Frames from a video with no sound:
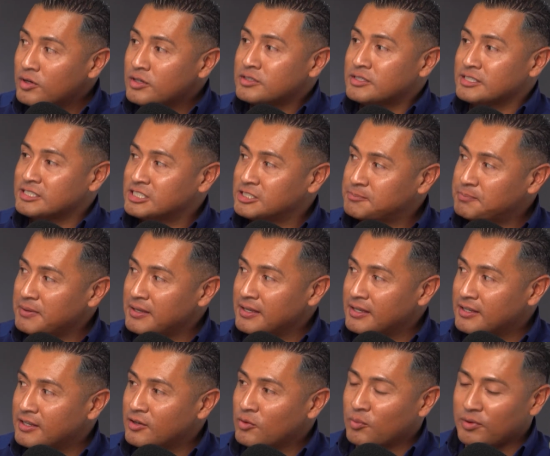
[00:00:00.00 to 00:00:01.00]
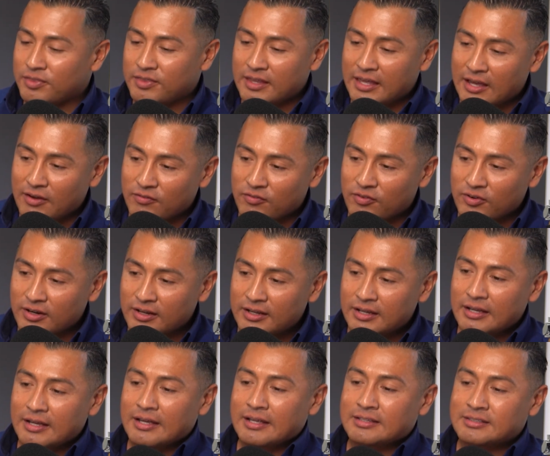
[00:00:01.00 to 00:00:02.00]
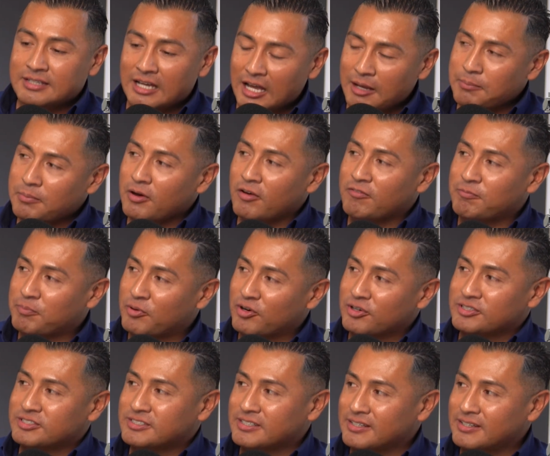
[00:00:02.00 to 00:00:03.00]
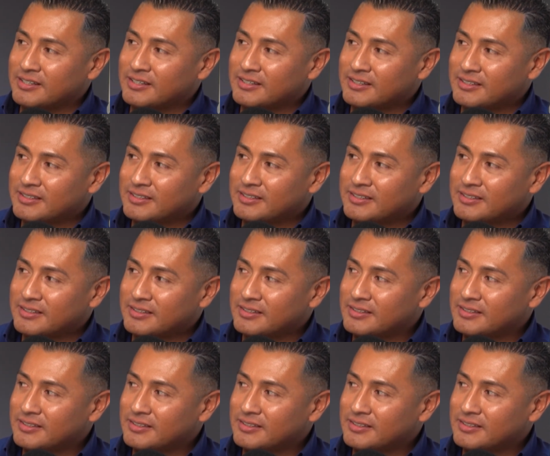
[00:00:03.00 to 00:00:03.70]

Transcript: to speak with every type of person. Hmm.